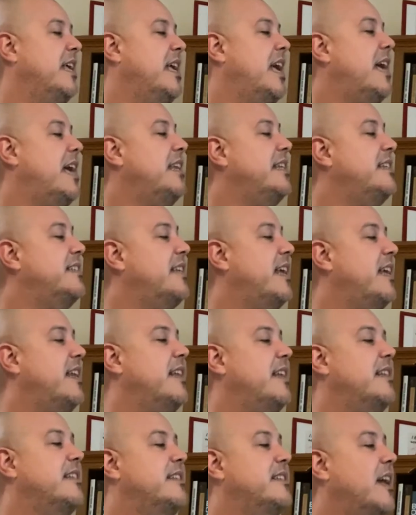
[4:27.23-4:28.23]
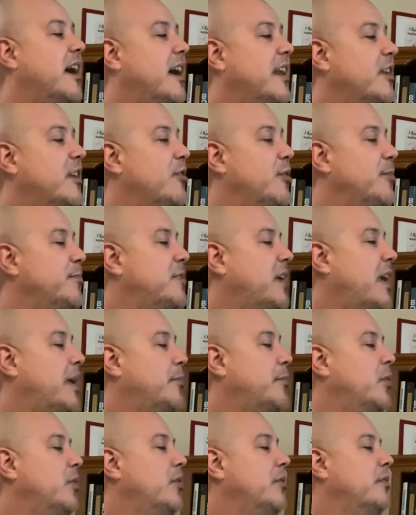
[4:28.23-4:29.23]
And he sat at his dining room
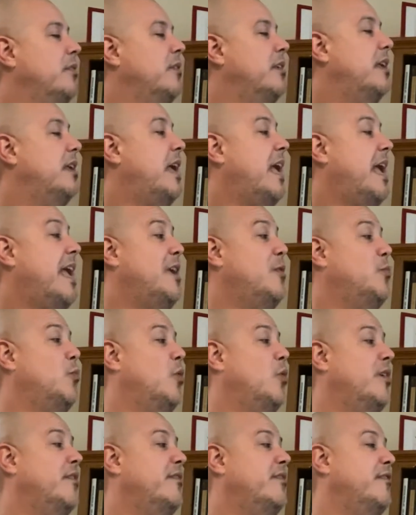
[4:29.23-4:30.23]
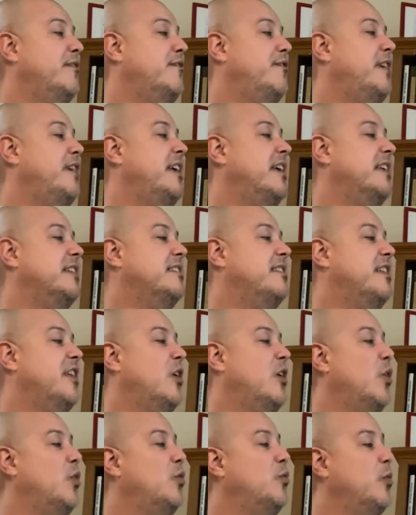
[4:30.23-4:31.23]
table, ate one of the figs the
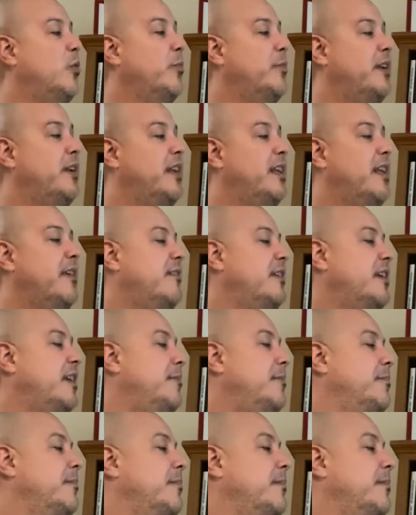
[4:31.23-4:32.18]
old woman had given him.